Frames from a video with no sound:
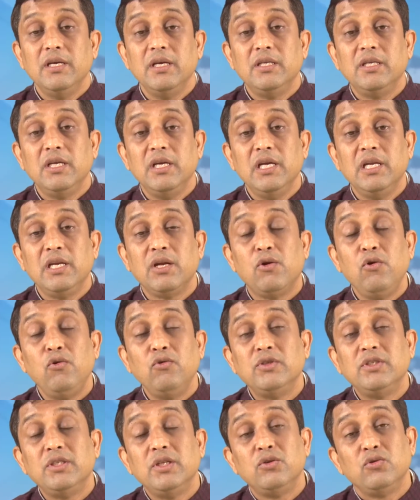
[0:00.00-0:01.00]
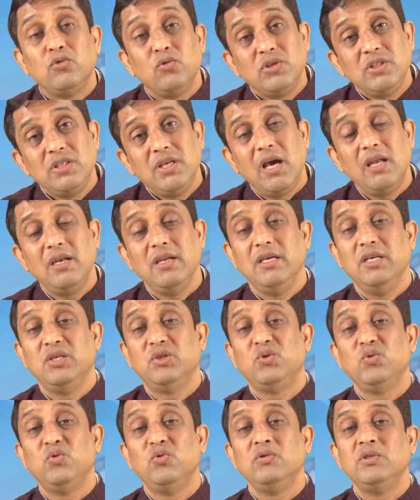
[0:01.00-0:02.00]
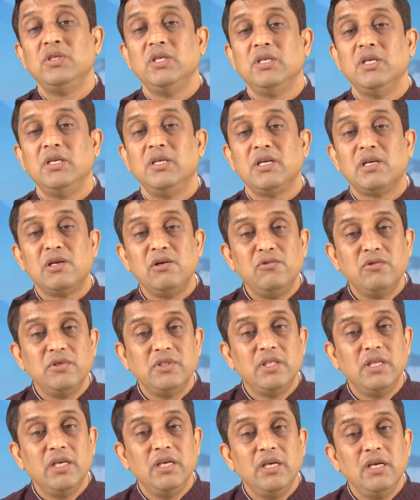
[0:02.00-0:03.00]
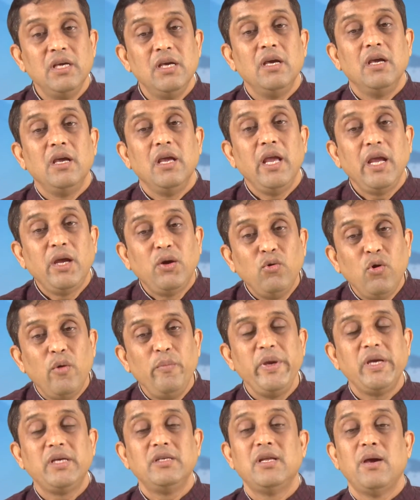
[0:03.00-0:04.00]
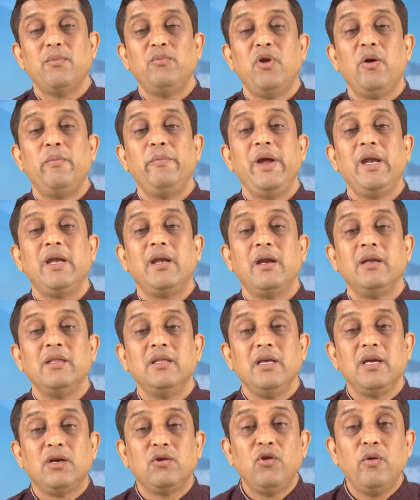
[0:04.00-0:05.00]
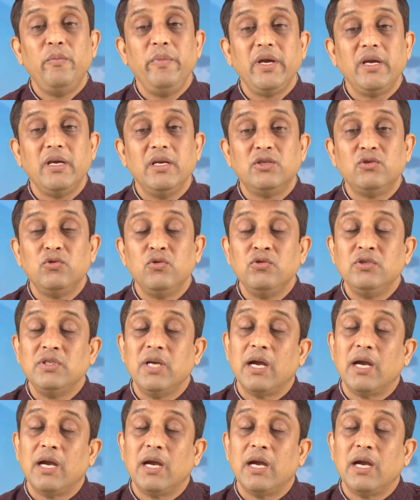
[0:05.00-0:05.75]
it includes the social issues, it includes the economic development and the economic issues,